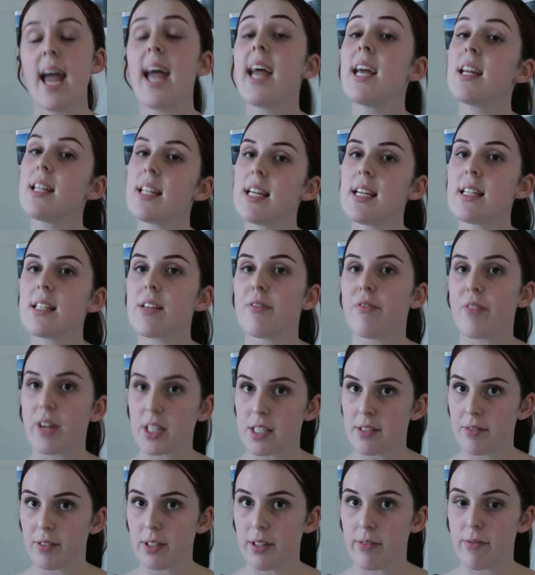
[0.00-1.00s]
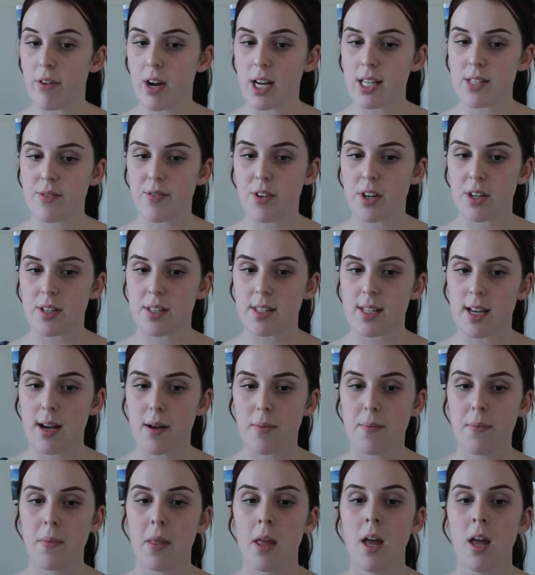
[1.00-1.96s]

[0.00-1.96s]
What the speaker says: and is effectively vice versa.